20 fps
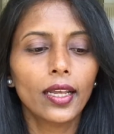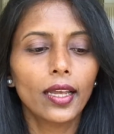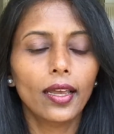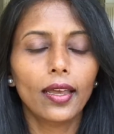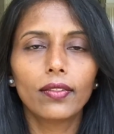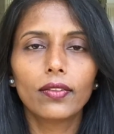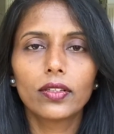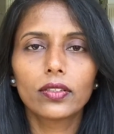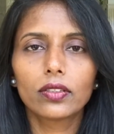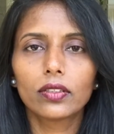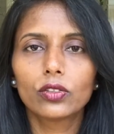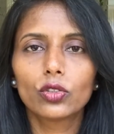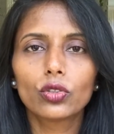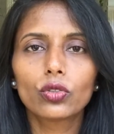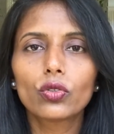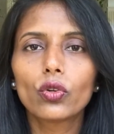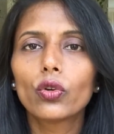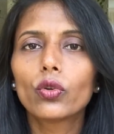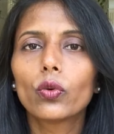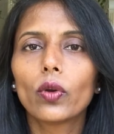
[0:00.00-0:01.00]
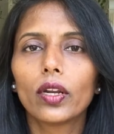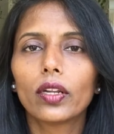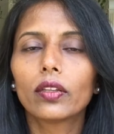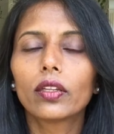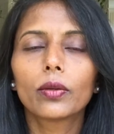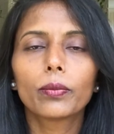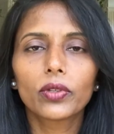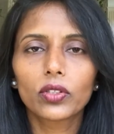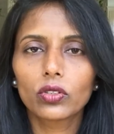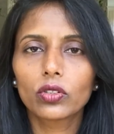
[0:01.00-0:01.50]
and they said just don't do
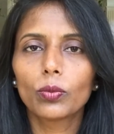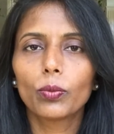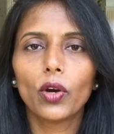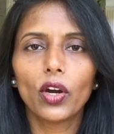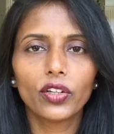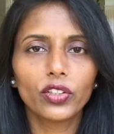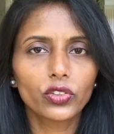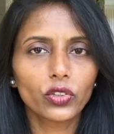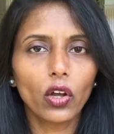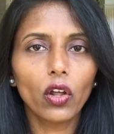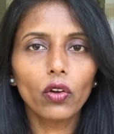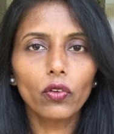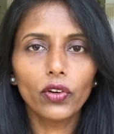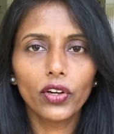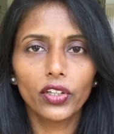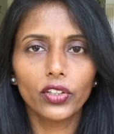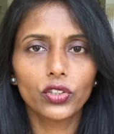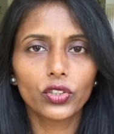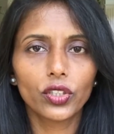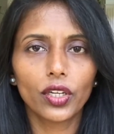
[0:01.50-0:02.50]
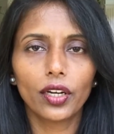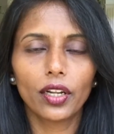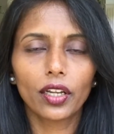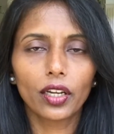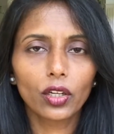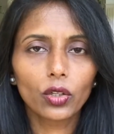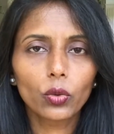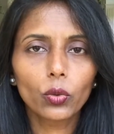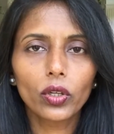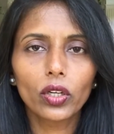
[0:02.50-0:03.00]
anything because your body's already shedding
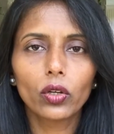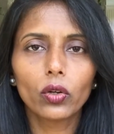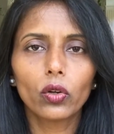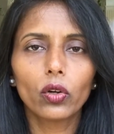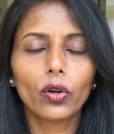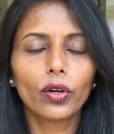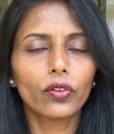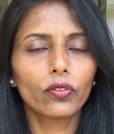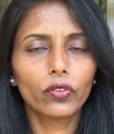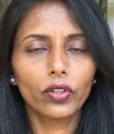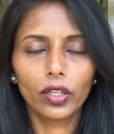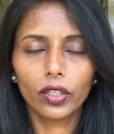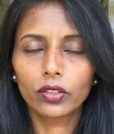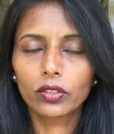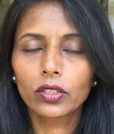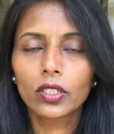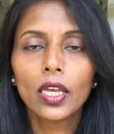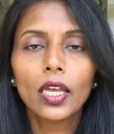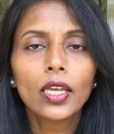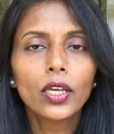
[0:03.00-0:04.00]
and doing a whole lot of things.